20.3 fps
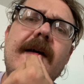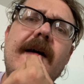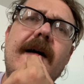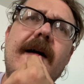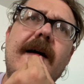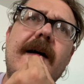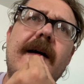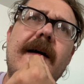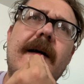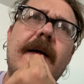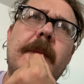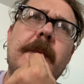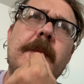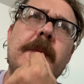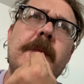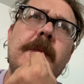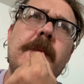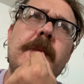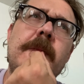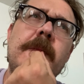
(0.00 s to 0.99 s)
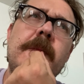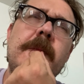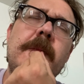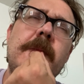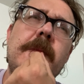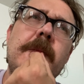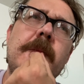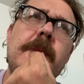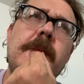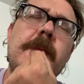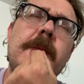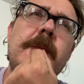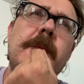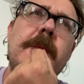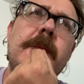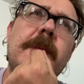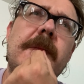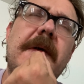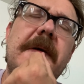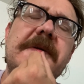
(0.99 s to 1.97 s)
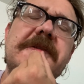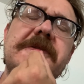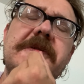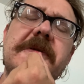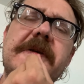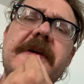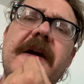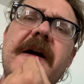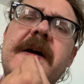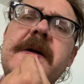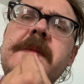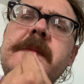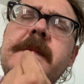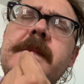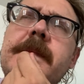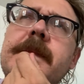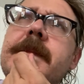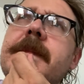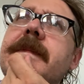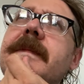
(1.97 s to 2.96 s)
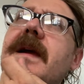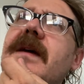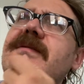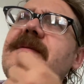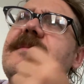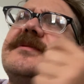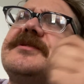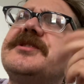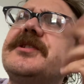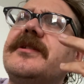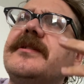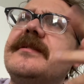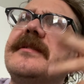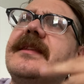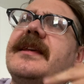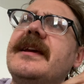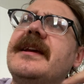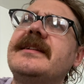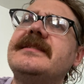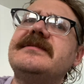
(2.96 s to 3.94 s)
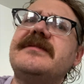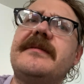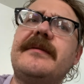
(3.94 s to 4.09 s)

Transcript: Um, I was so young. I remember certain things.